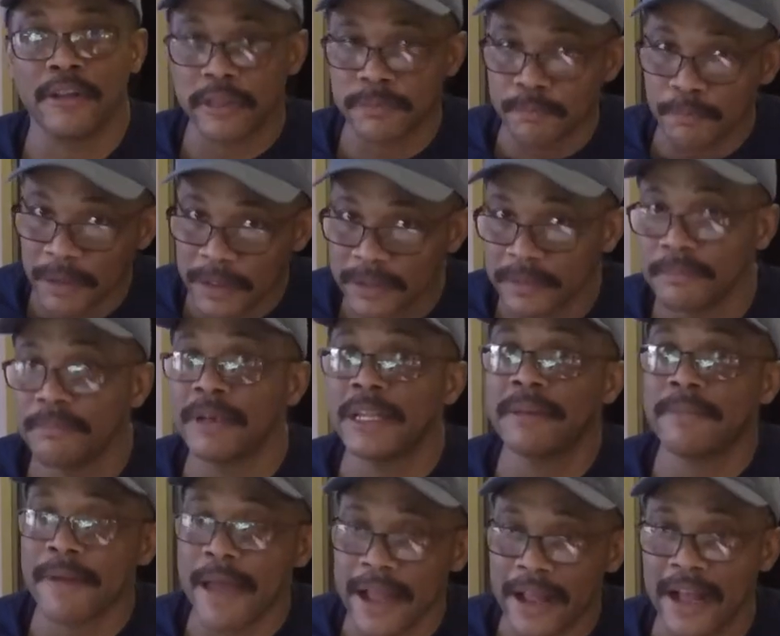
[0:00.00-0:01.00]
of put, put
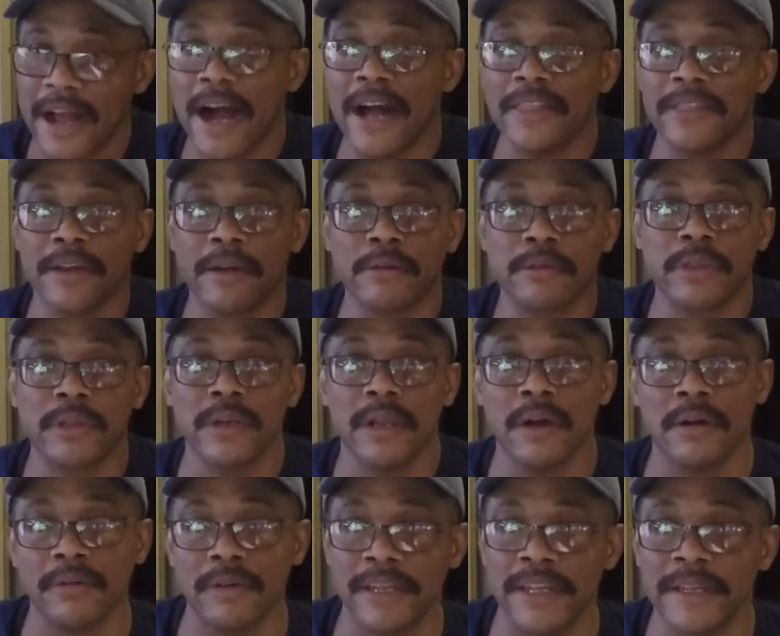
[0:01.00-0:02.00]
it back on there
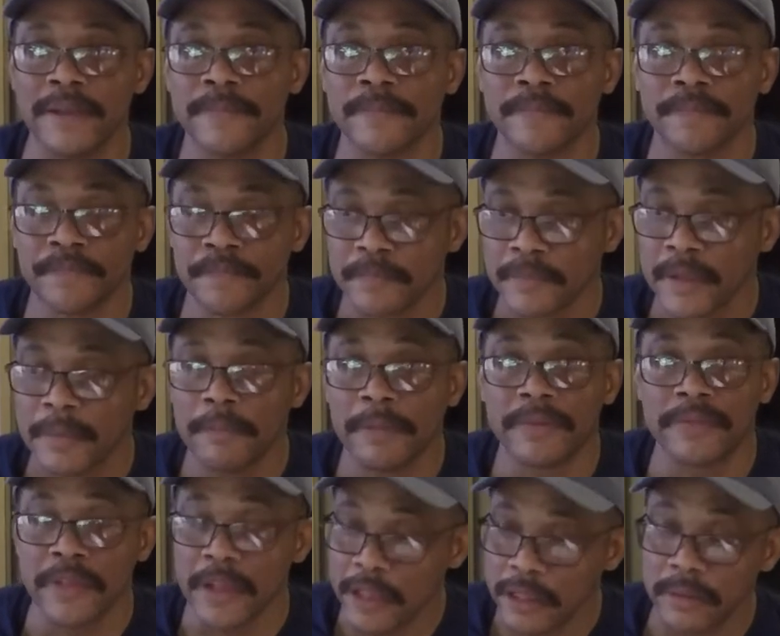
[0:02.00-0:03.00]
slowly.
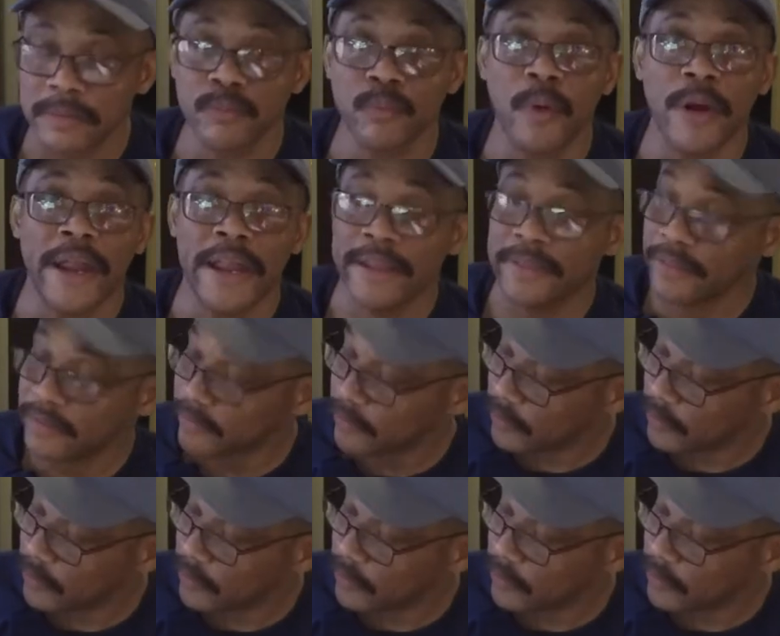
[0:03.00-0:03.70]
But this way,